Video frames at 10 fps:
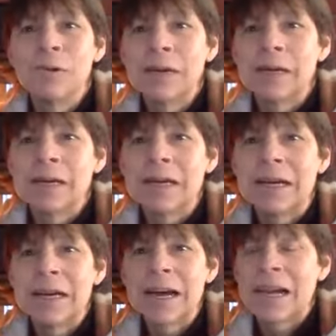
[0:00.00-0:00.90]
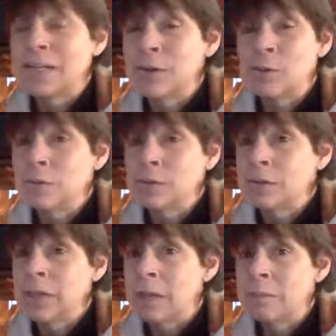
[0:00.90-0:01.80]
I don't
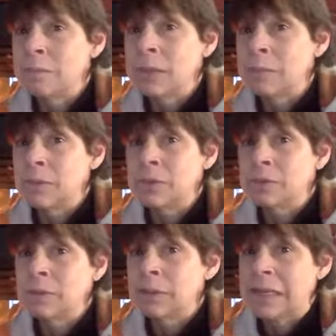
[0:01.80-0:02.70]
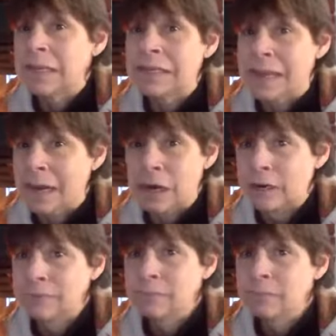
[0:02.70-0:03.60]
let people in there,
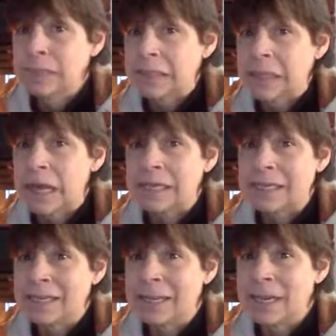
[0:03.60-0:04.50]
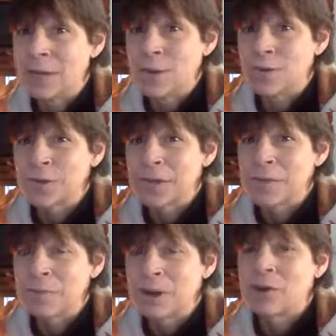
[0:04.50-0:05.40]
lock and key usually,
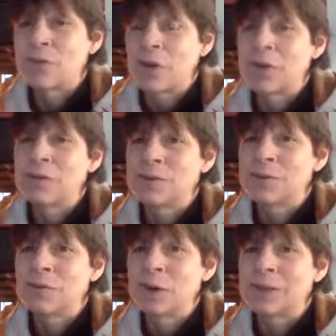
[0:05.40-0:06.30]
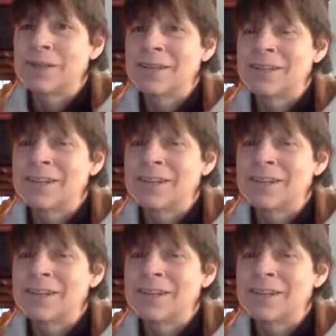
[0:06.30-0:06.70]
but I thought that was a great thing